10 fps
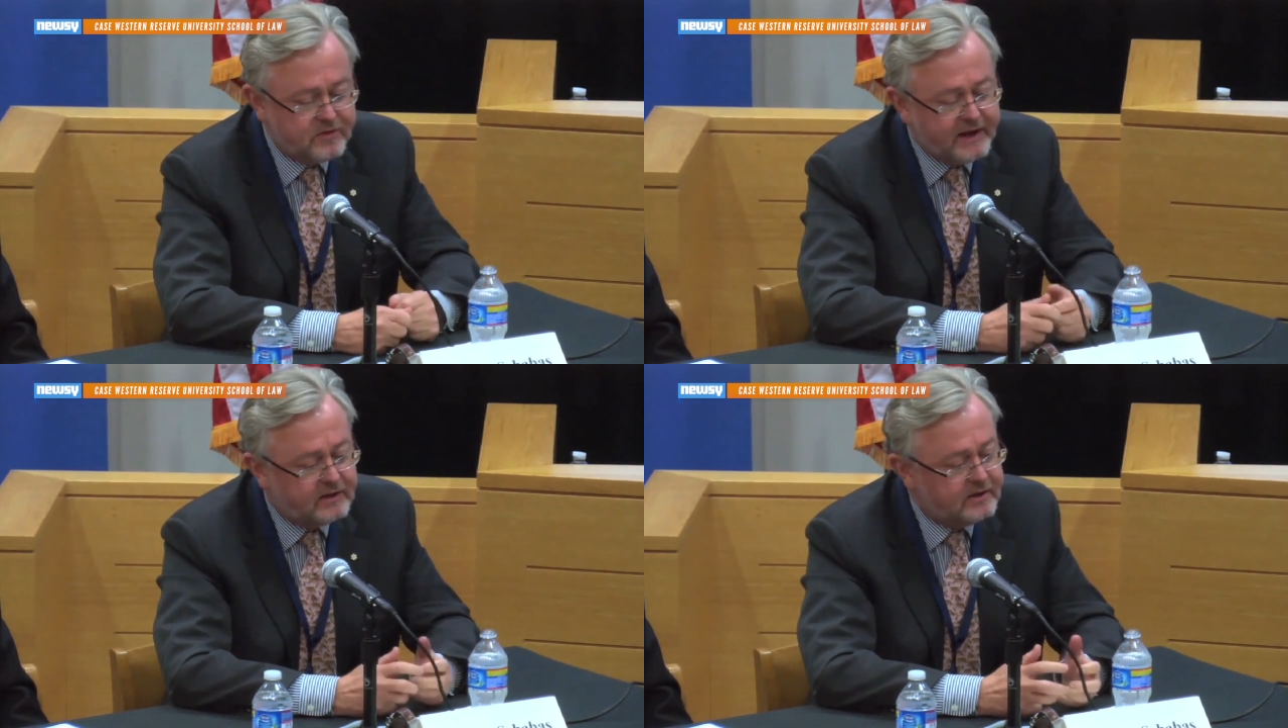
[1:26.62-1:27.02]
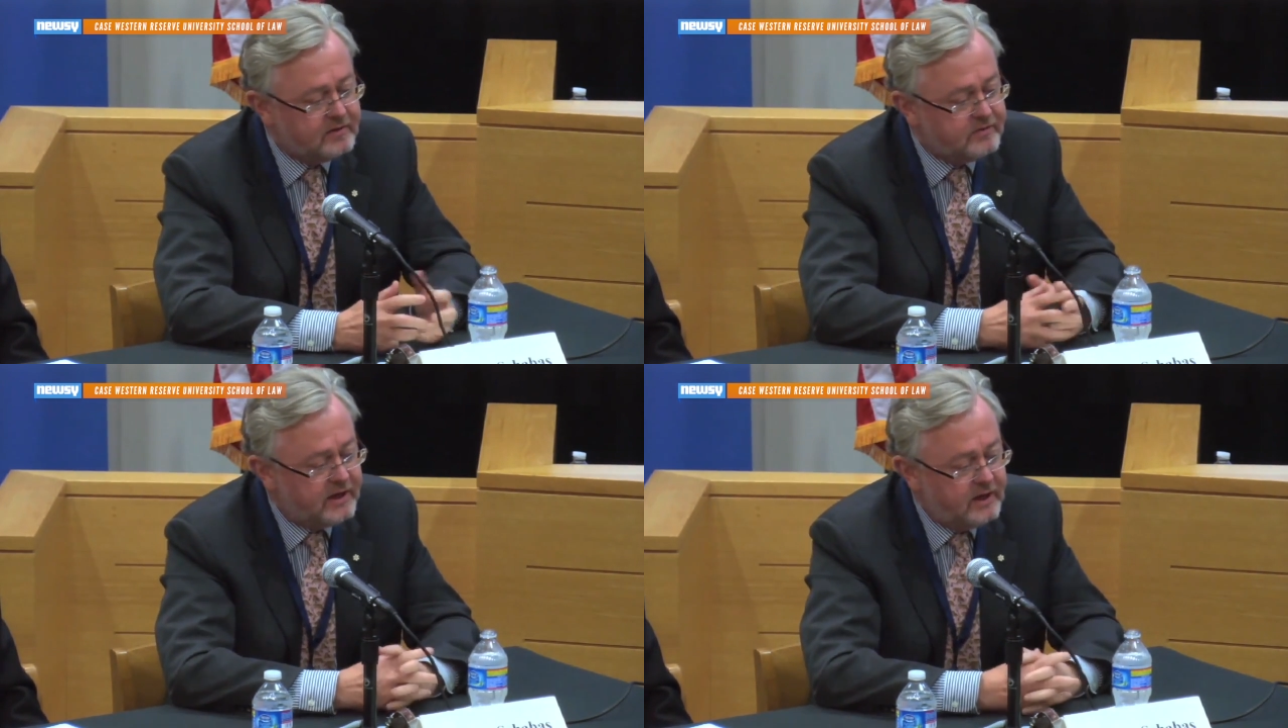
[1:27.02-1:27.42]
Frankly,
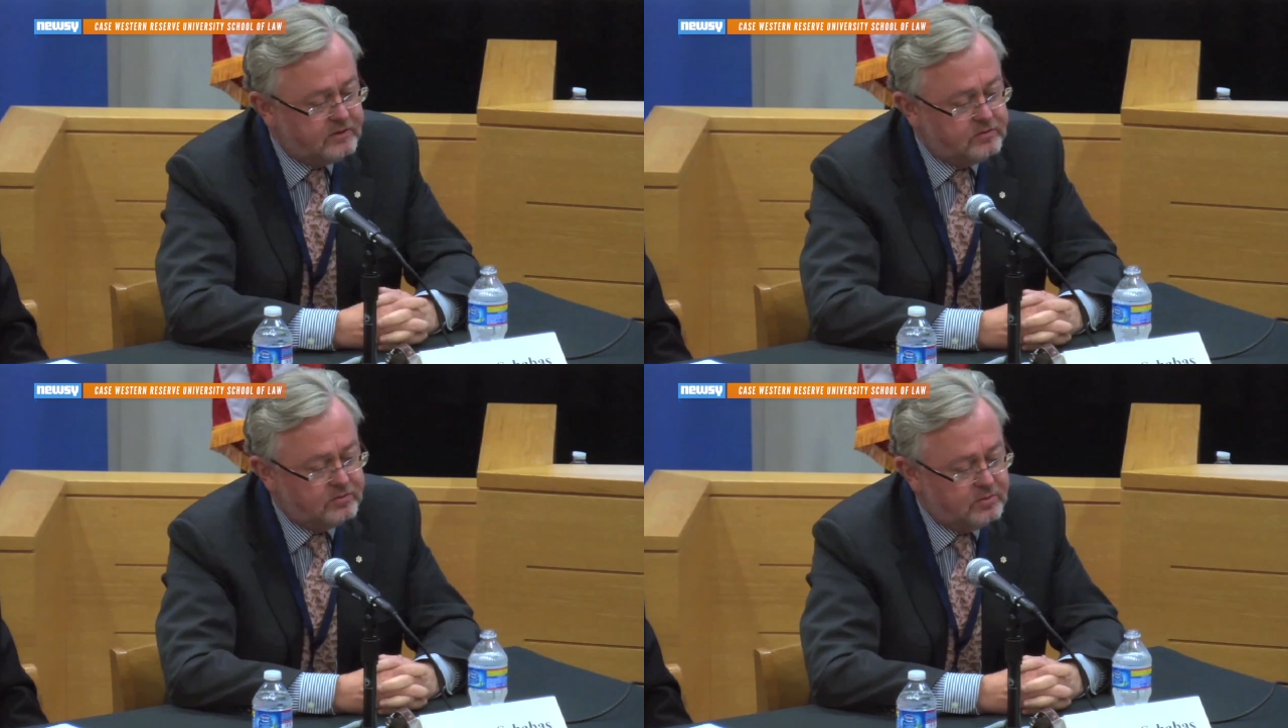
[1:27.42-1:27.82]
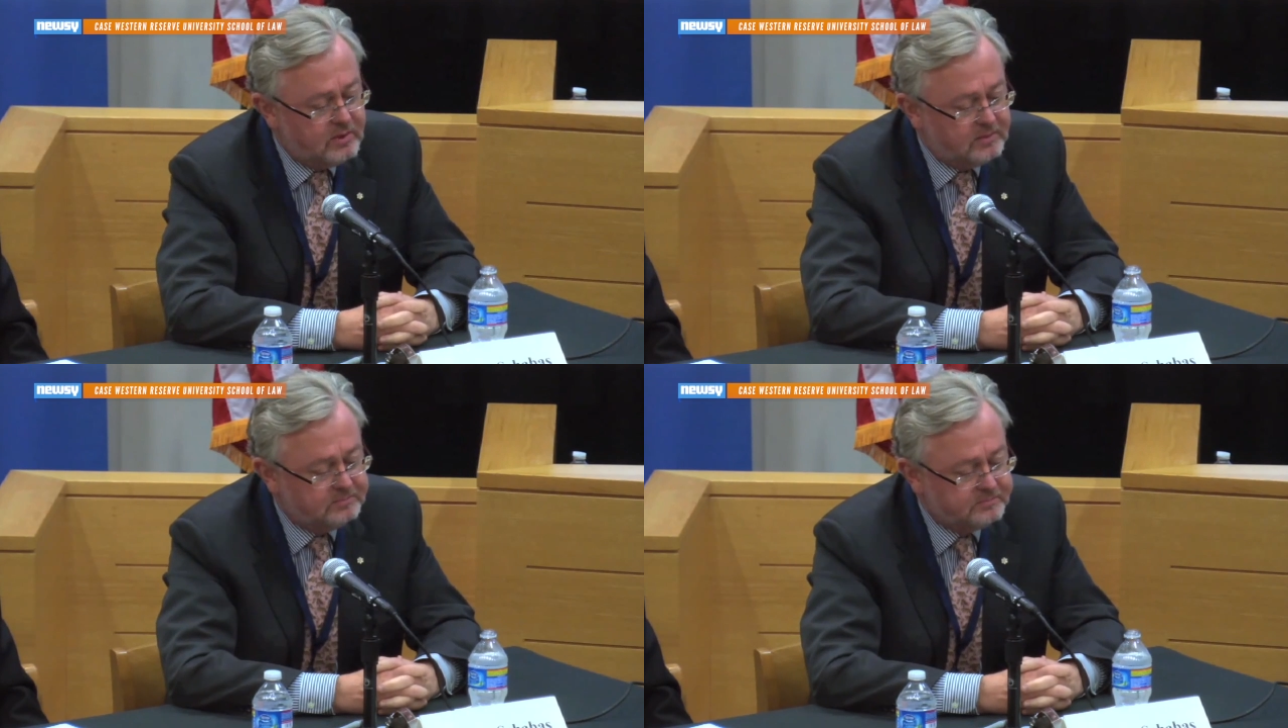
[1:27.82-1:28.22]
if I had
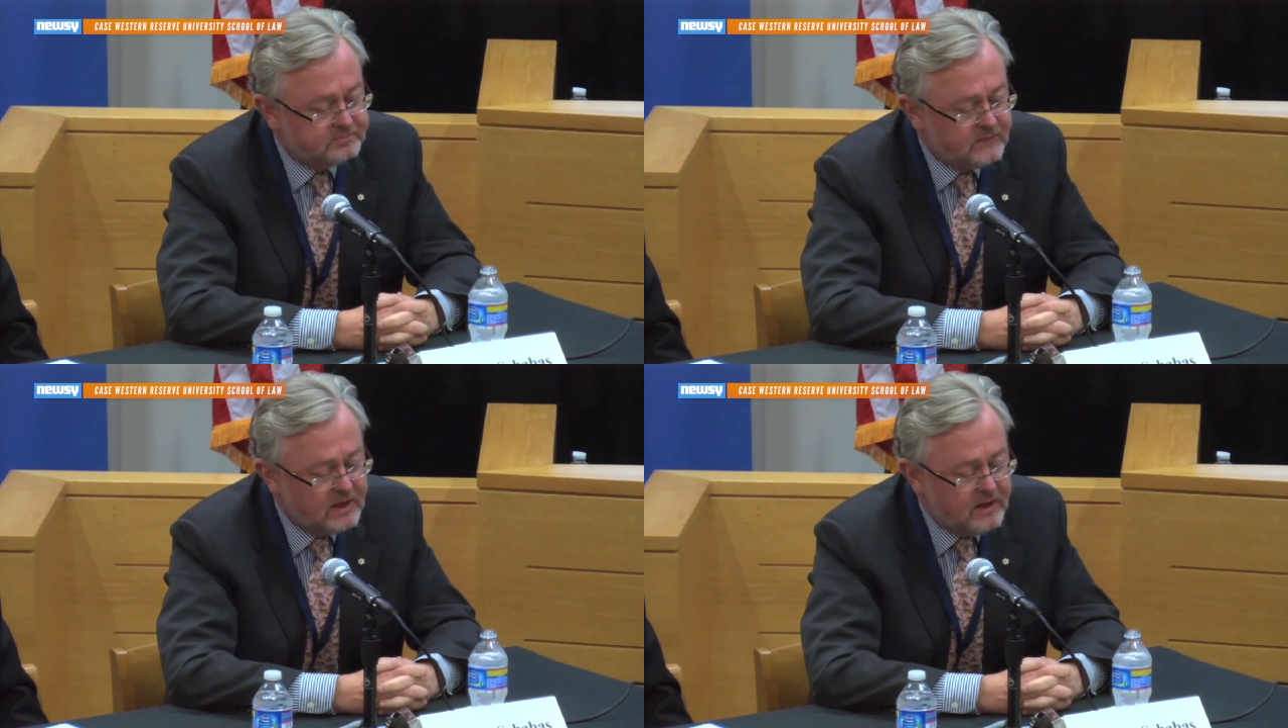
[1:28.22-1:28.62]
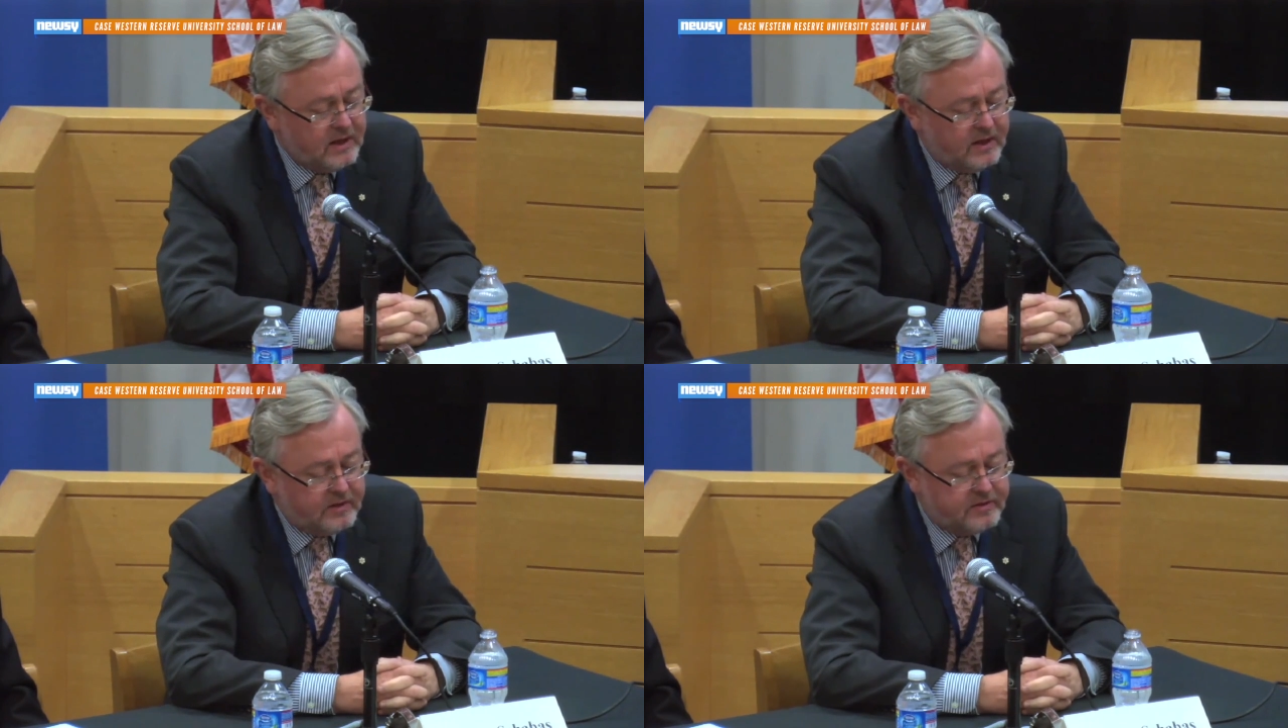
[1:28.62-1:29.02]
to
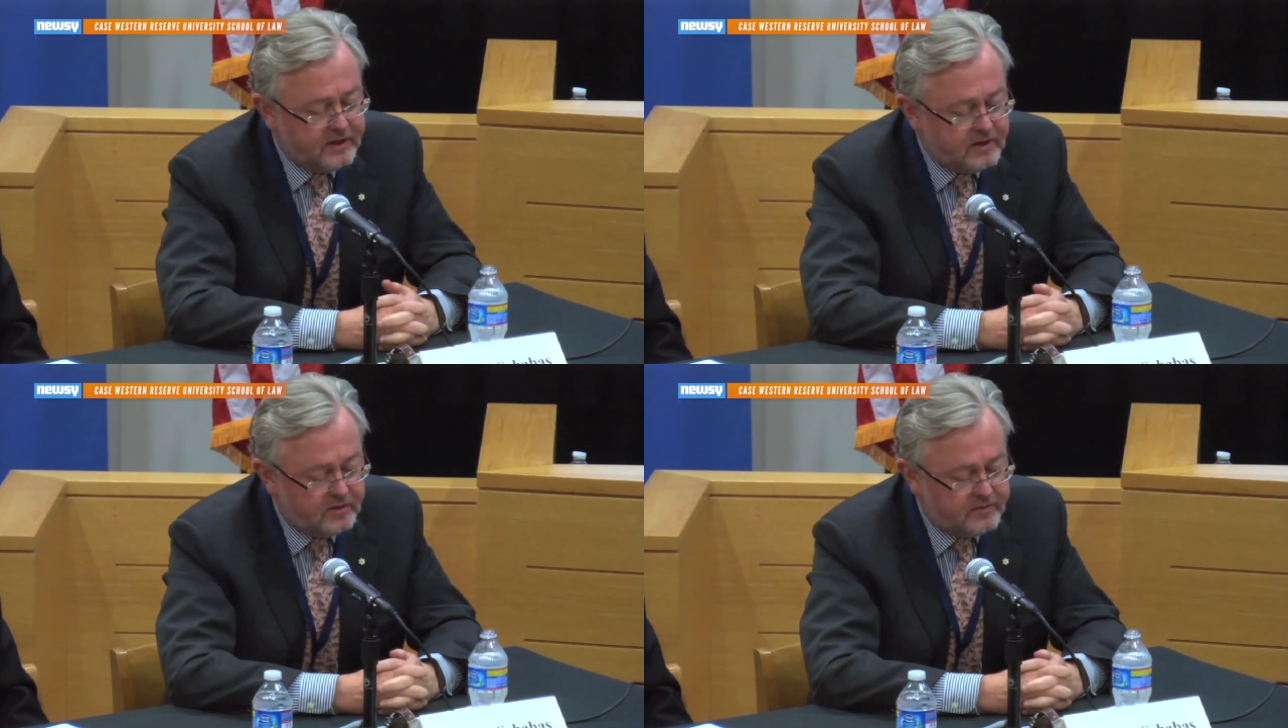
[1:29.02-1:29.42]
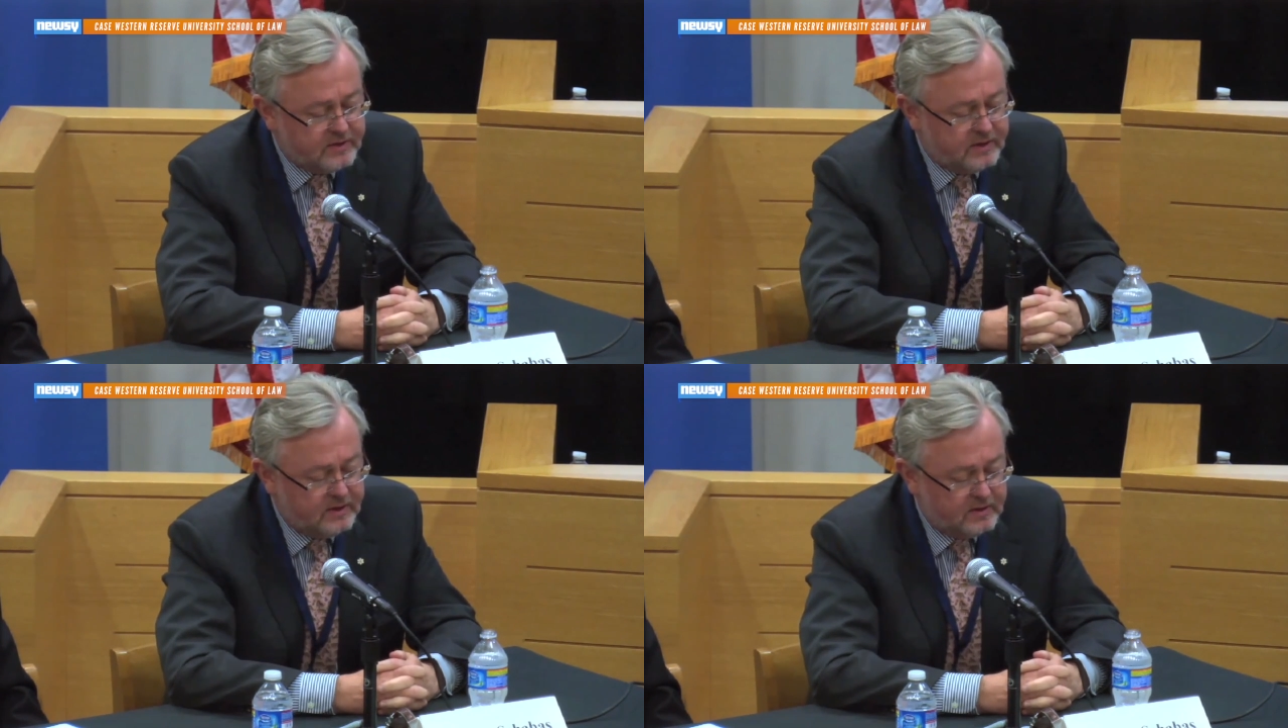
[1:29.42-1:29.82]
think of
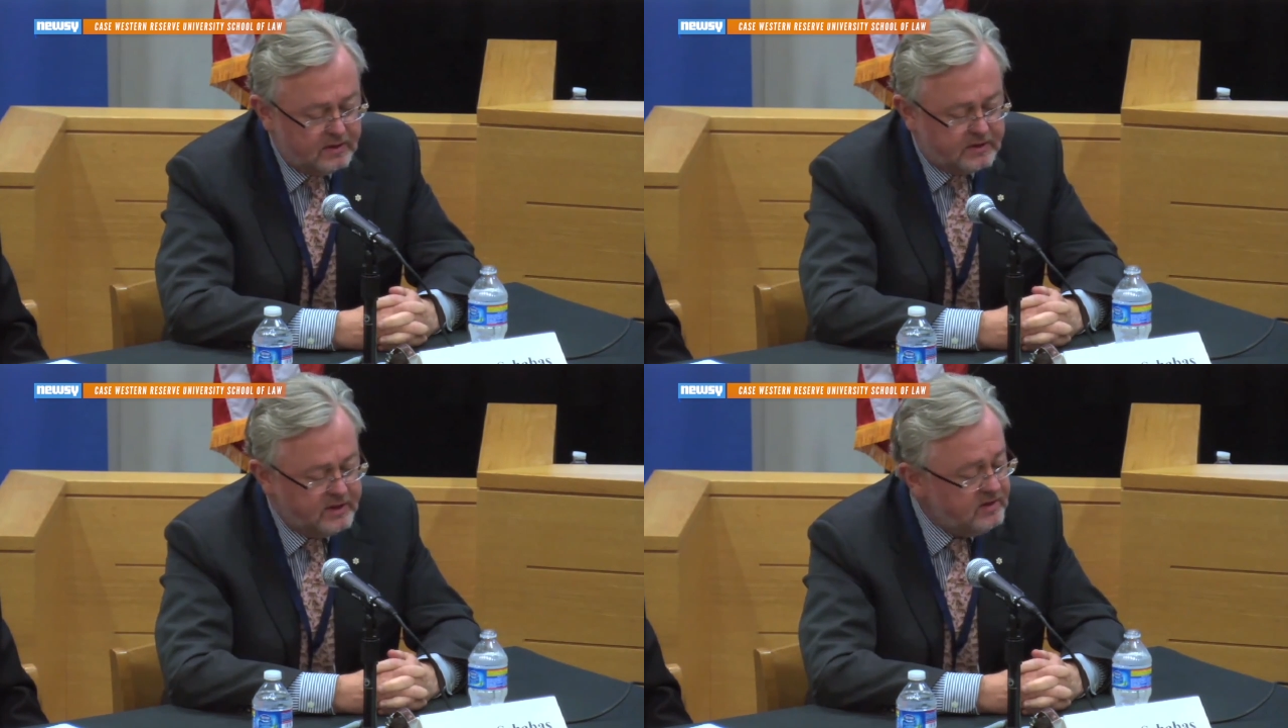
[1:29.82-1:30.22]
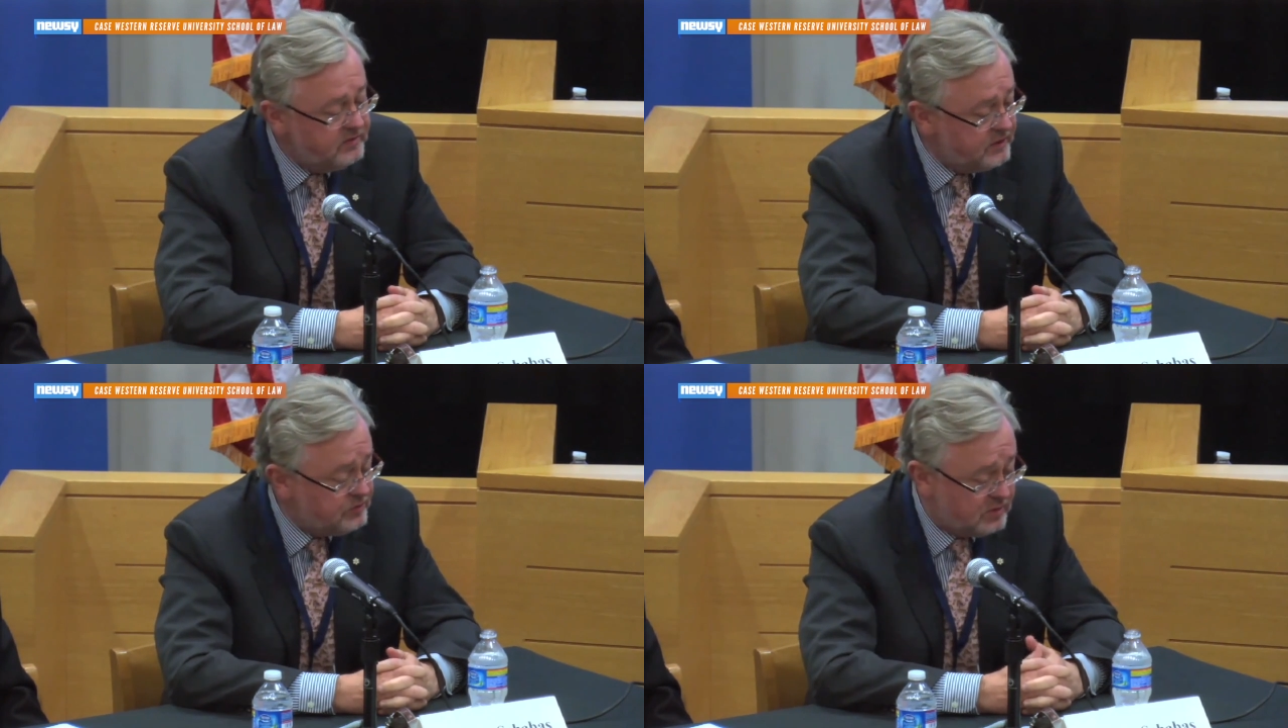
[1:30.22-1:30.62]
an
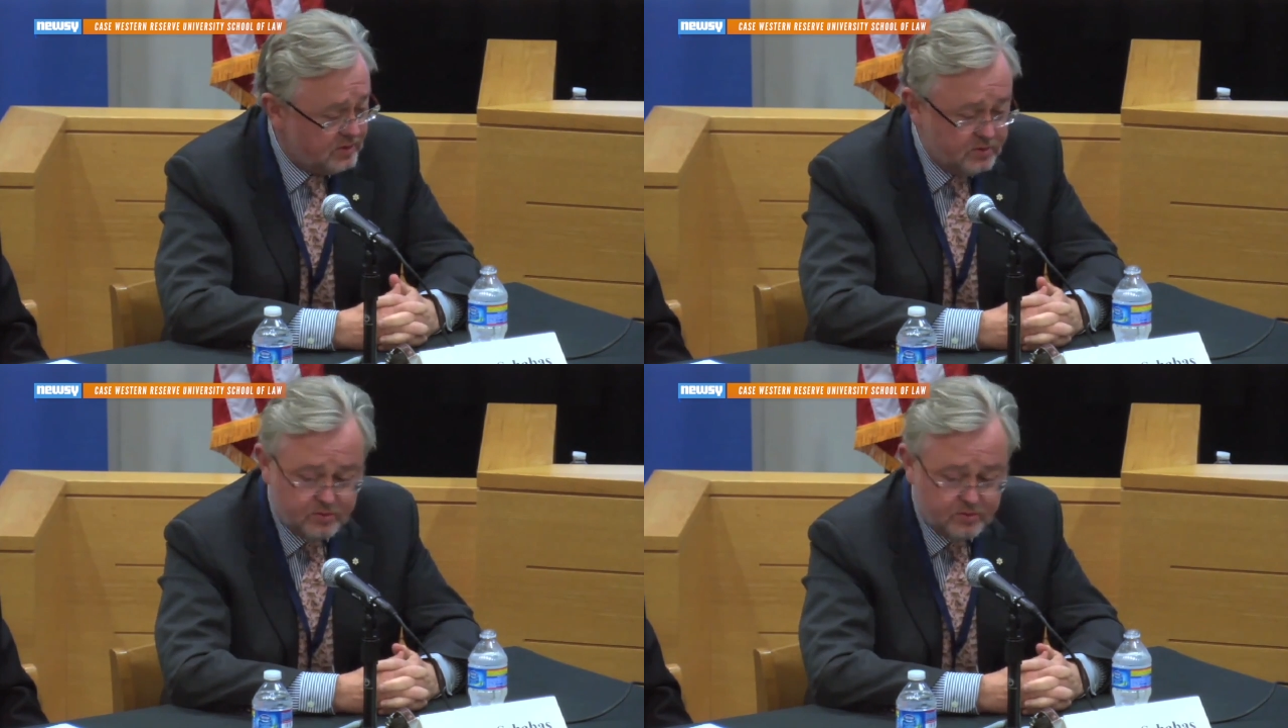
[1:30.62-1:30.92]
individual who